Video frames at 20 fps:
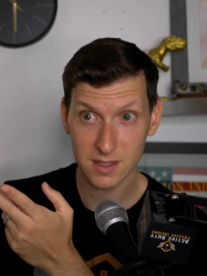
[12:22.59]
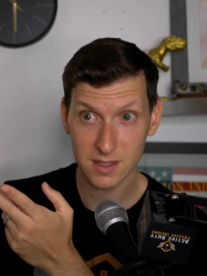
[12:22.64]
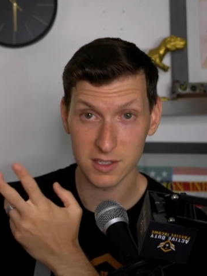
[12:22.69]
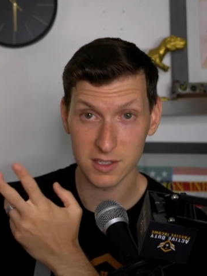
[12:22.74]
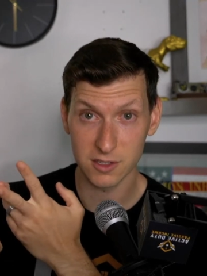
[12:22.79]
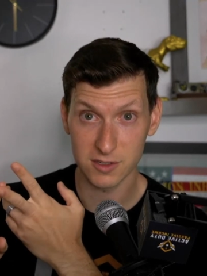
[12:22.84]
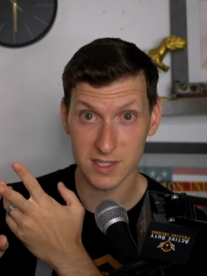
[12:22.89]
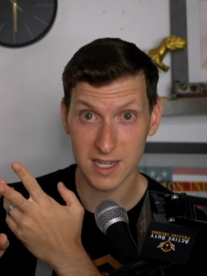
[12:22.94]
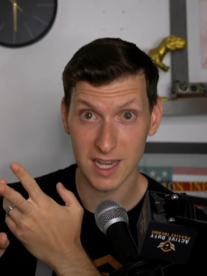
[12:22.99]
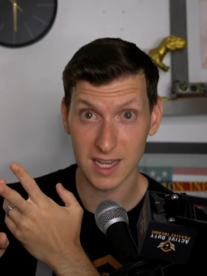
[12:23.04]

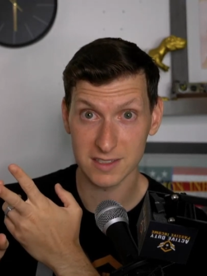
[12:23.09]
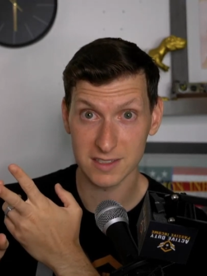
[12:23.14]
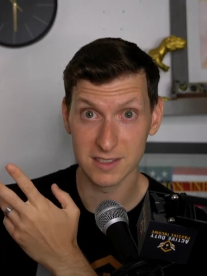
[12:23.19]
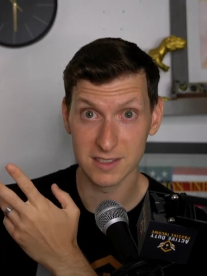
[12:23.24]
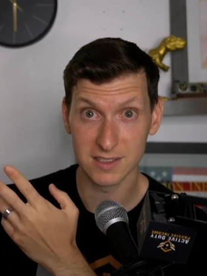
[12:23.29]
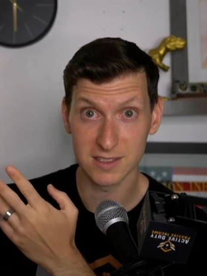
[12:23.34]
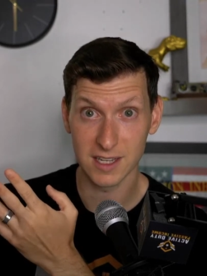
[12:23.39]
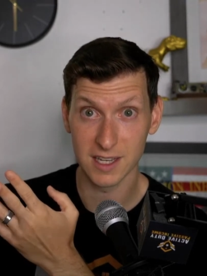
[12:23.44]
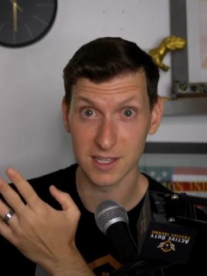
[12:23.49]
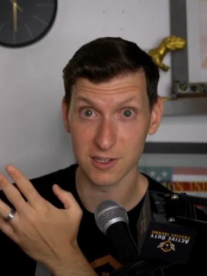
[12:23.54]
Your
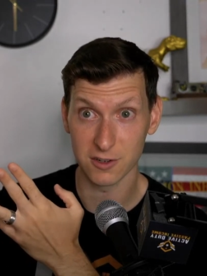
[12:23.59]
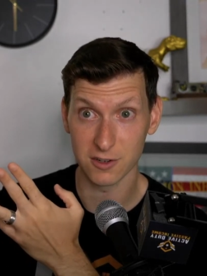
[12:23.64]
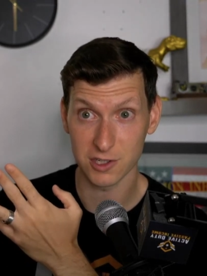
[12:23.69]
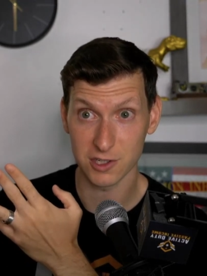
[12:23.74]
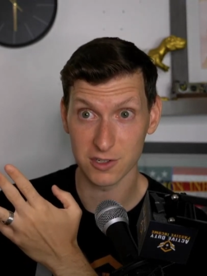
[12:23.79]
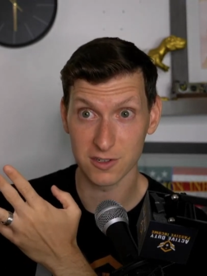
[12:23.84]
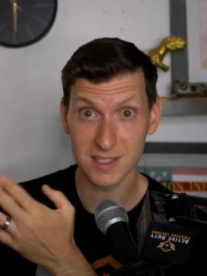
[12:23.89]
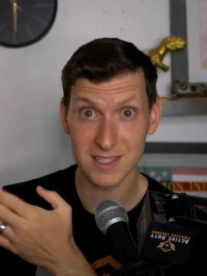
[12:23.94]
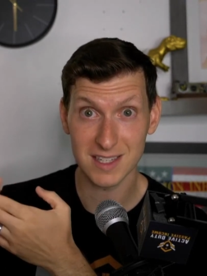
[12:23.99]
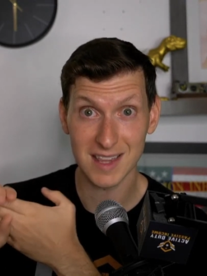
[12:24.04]
taxes and your
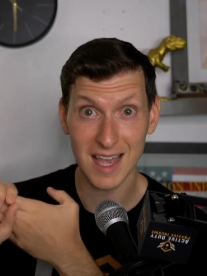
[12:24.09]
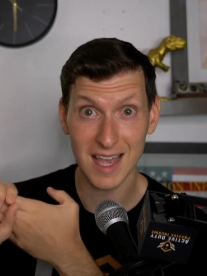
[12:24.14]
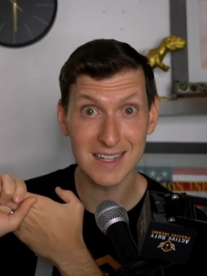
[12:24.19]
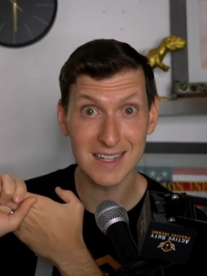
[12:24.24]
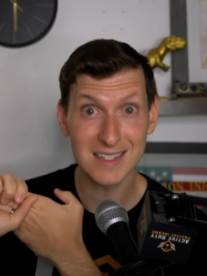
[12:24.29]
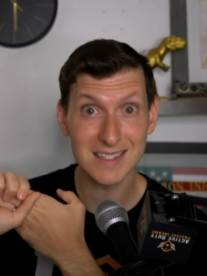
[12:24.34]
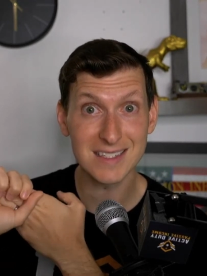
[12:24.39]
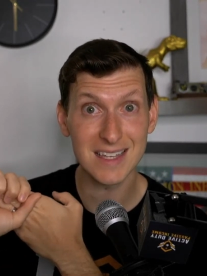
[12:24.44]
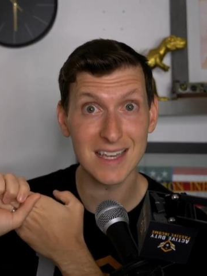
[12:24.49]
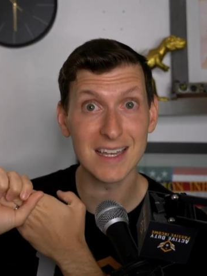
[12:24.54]
insurance, that is
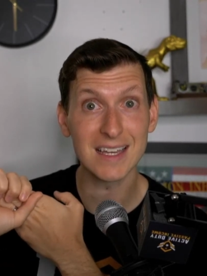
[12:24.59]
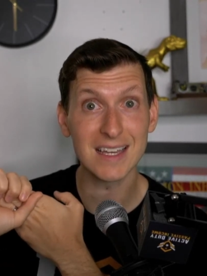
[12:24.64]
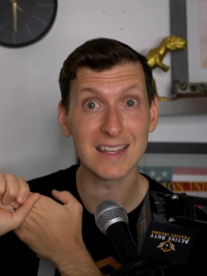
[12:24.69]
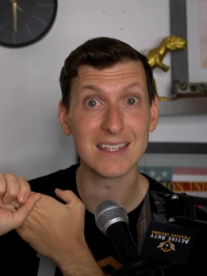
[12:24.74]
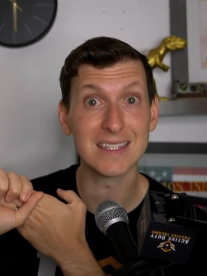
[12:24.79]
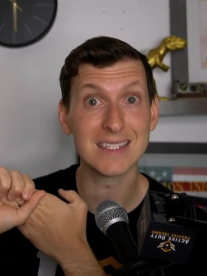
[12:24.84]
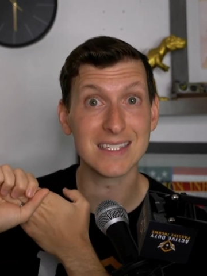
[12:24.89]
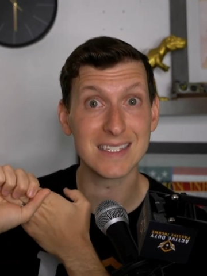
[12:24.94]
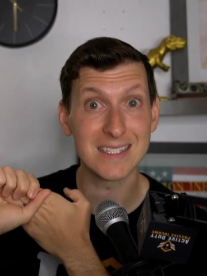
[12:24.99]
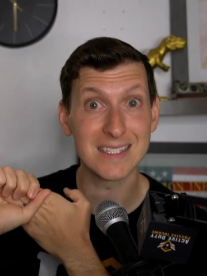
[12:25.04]
staying the
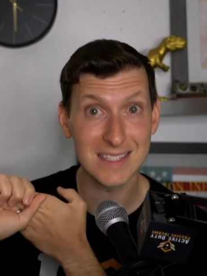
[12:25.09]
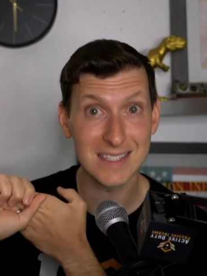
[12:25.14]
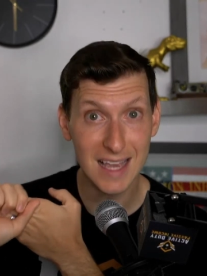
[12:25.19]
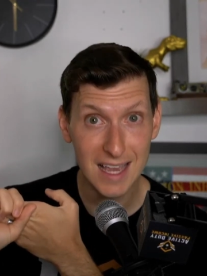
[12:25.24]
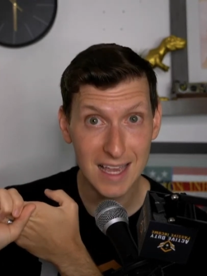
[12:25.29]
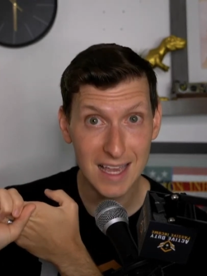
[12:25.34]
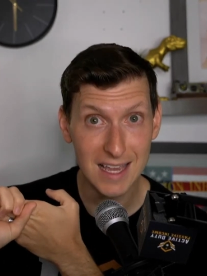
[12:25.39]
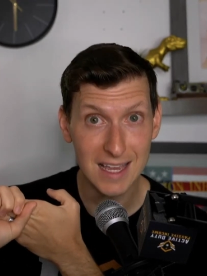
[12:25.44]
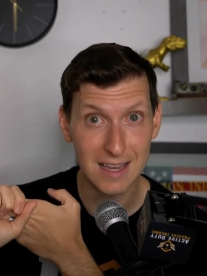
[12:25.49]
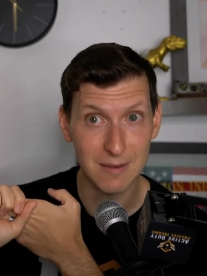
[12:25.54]

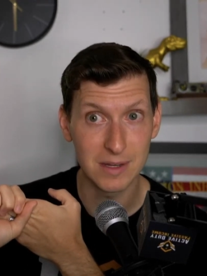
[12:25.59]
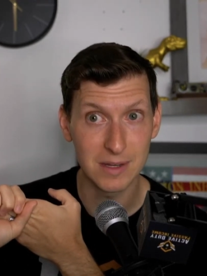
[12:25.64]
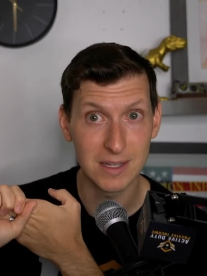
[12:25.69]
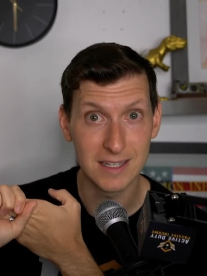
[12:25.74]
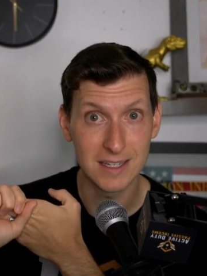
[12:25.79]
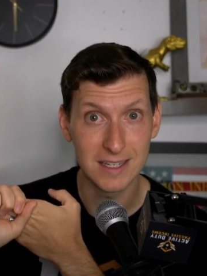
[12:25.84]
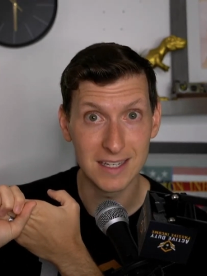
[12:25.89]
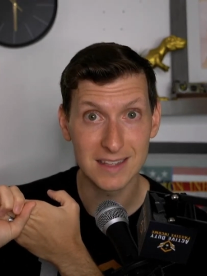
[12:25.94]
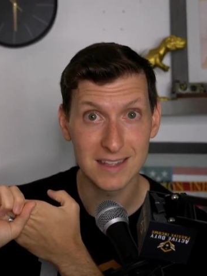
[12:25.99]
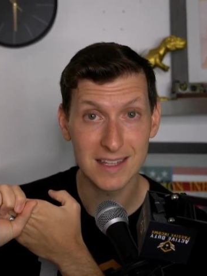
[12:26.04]
same.
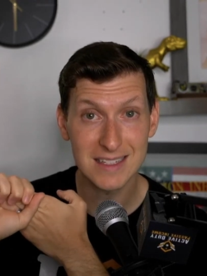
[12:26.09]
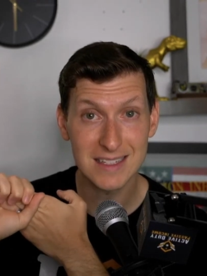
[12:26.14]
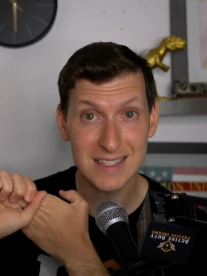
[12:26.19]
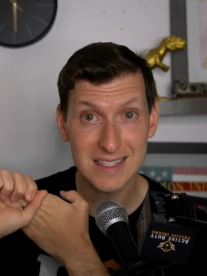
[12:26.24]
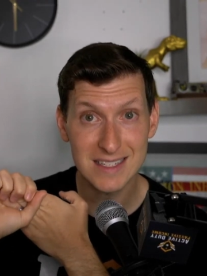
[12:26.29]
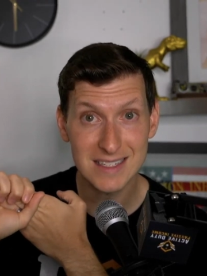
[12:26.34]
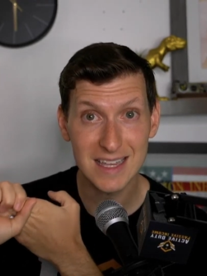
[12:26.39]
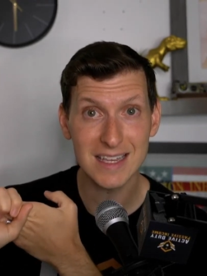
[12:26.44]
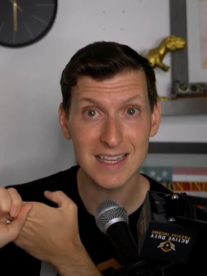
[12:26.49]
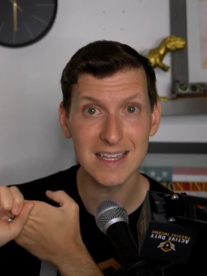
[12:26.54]
That's
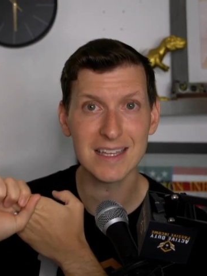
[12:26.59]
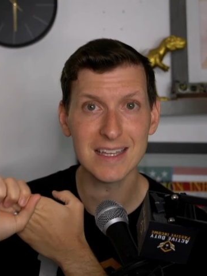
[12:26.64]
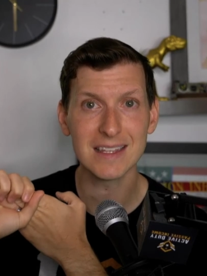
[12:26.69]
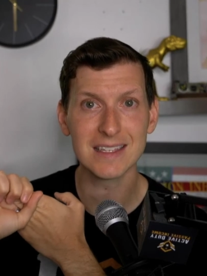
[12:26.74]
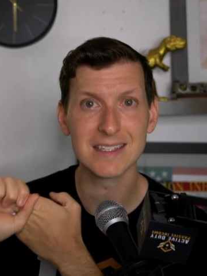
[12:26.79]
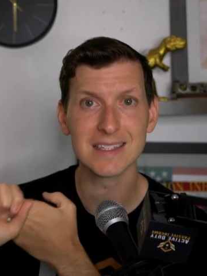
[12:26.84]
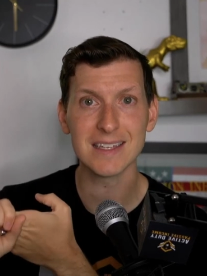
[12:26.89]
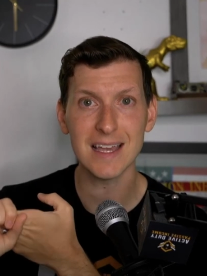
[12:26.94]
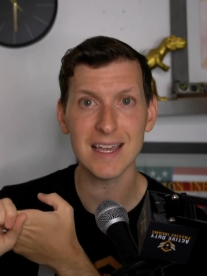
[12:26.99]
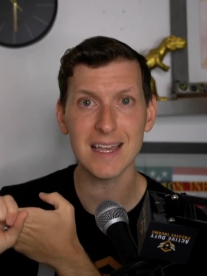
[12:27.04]
staying the
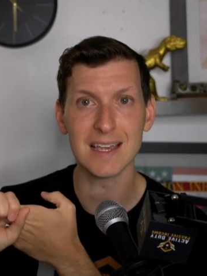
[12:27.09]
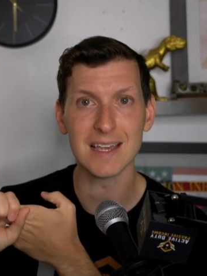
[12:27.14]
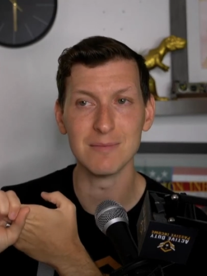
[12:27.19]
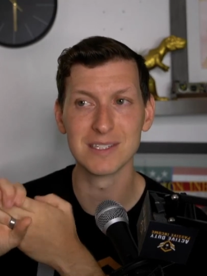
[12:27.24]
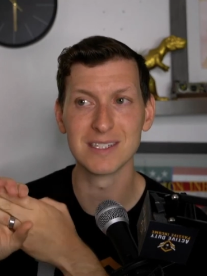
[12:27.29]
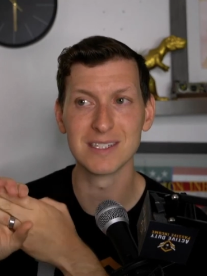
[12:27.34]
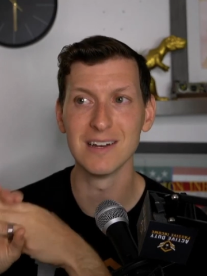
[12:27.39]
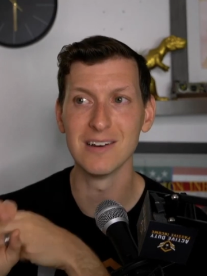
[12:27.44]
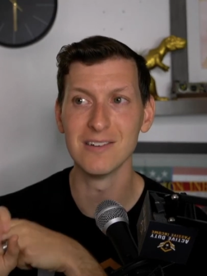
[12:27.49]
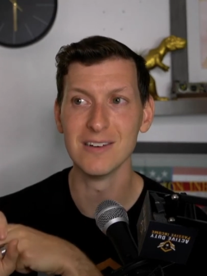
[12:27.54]
same.
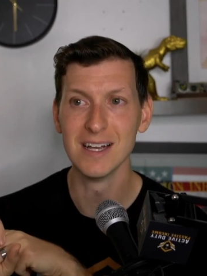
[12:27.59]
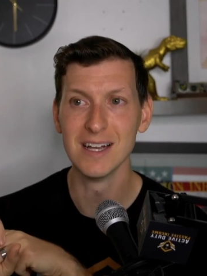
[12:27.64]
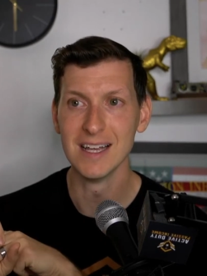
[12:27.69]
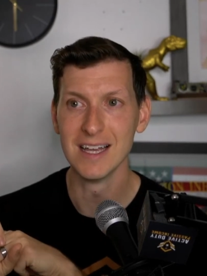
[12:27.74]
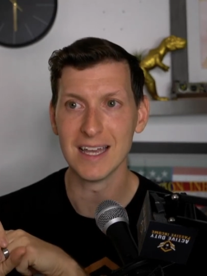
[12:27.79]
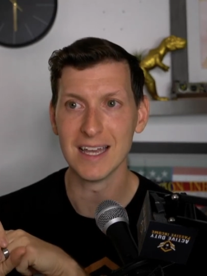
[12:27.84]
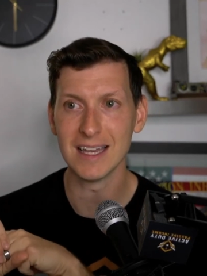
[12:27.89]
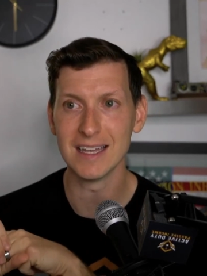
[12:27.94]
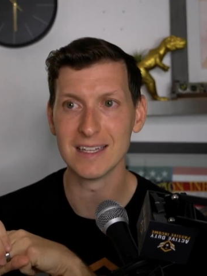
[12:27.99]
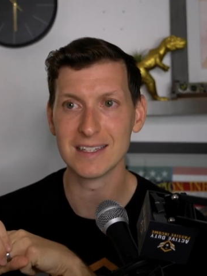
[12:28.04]
So
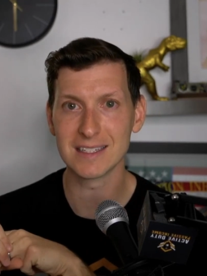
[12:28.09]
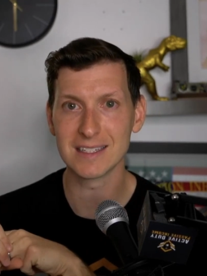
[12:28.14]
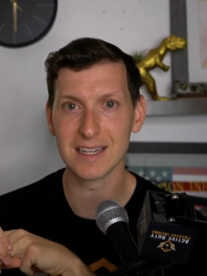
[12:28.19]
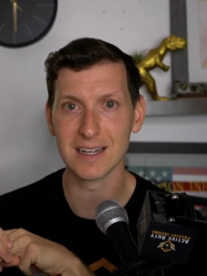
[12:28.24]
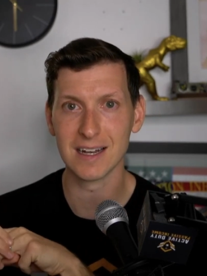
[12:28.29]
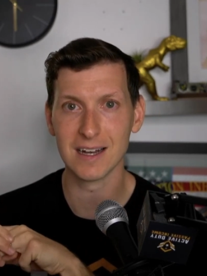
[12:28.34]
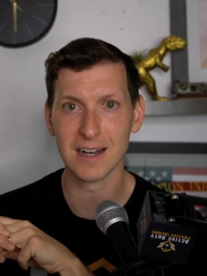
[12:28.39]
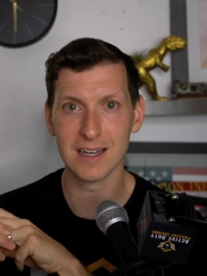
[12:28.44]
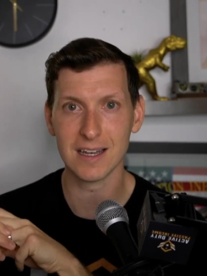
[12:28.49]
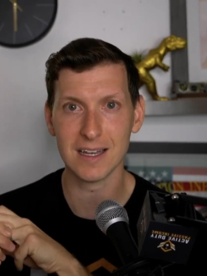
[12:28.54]

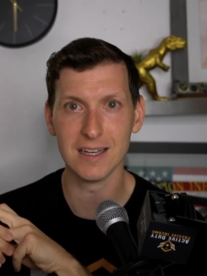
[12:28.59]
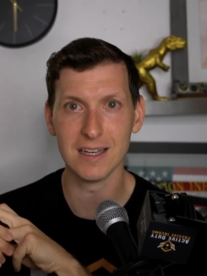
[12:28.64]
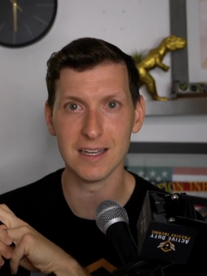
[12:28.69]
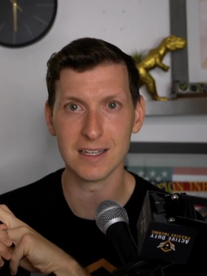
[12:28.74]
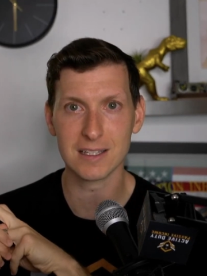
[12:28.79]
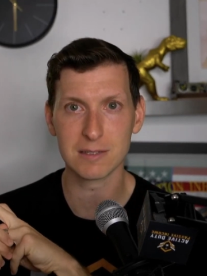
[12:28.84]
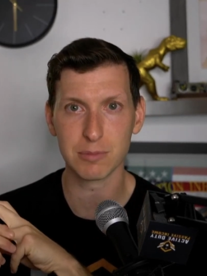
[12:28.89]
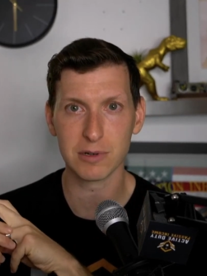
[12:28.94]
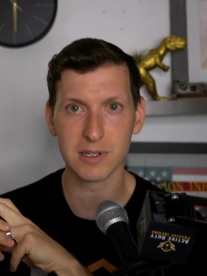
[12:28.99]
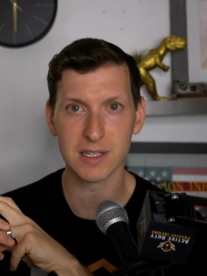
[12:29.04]

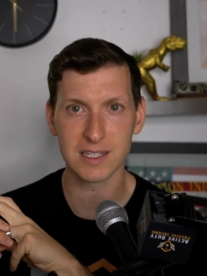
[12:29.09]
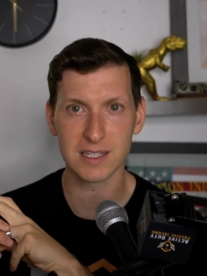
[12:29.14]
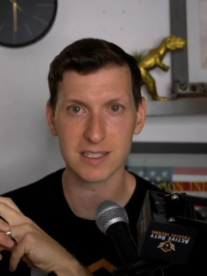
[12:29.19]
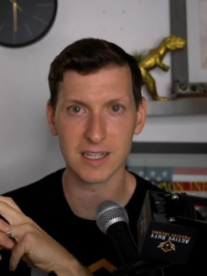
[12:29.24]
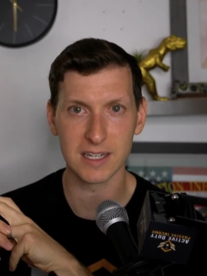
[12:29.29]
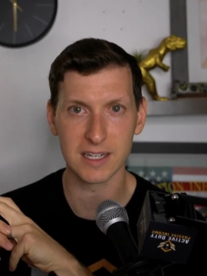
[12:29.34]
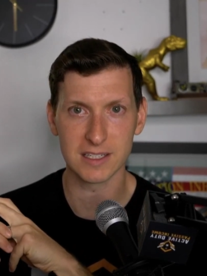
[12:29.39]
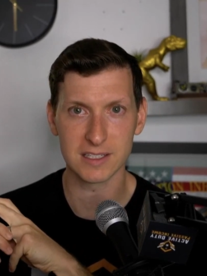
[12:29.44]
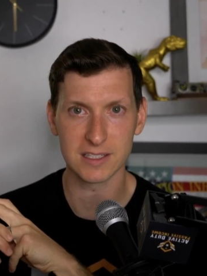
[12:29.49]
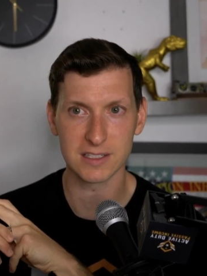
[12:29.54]
it's pretty
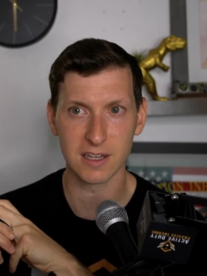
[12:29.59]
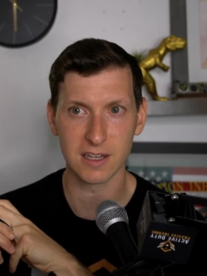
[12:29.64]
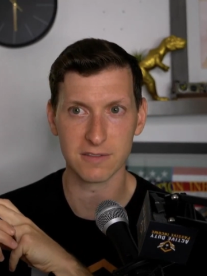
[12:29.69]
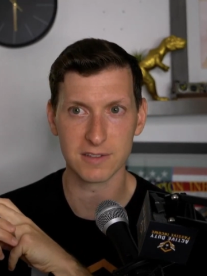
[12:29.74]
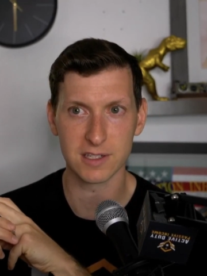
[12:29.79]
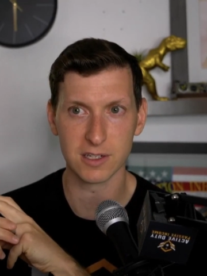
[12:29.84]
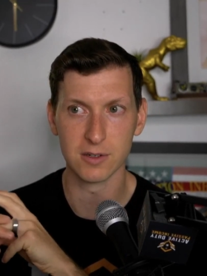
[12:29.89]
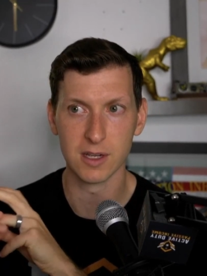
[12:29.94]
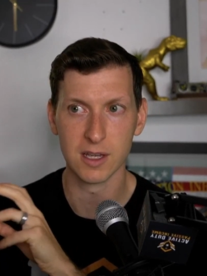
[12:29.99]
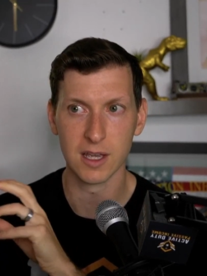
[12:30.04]
exciting stuff. So